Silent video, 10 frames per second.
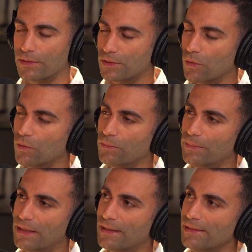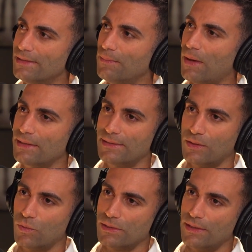So because the
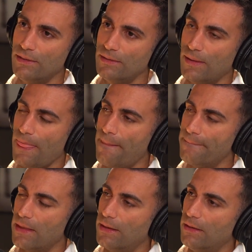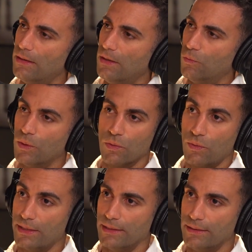mindset was there, we were
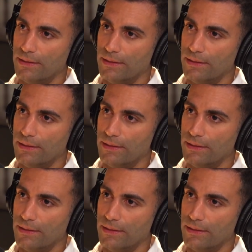ready.